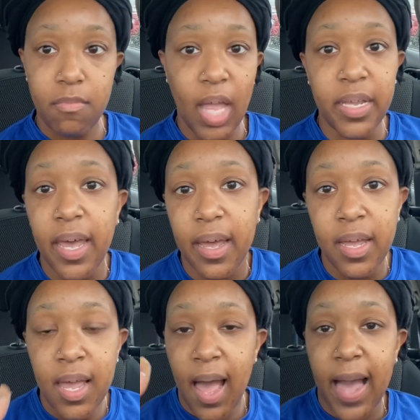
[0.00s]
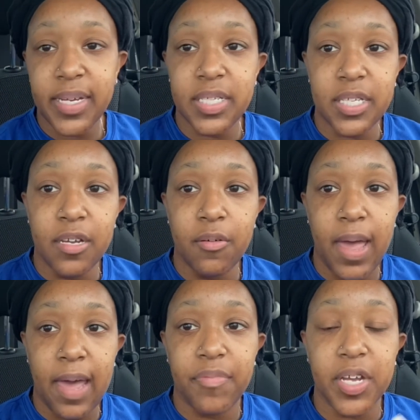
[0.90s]
yeah, I can still
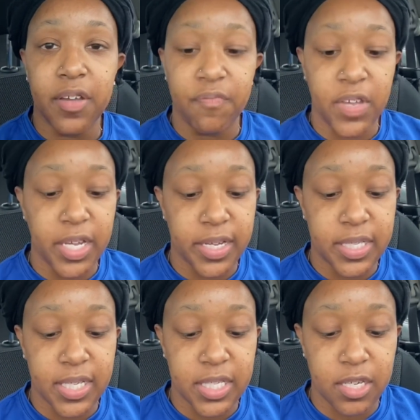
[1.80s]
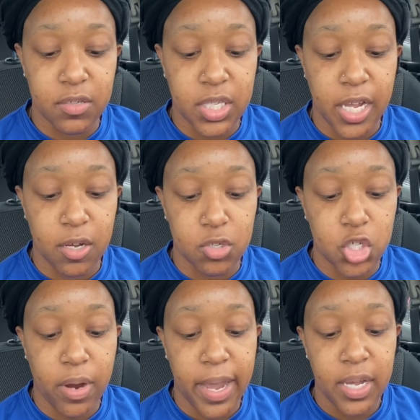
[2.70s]
have the convenience and still stay on
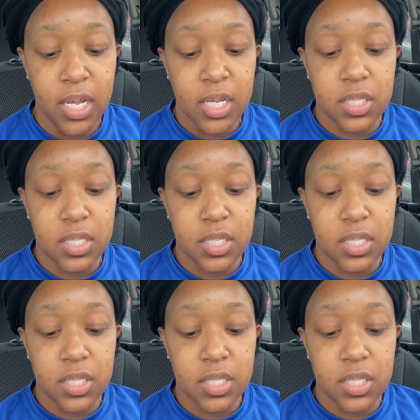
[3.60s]
track.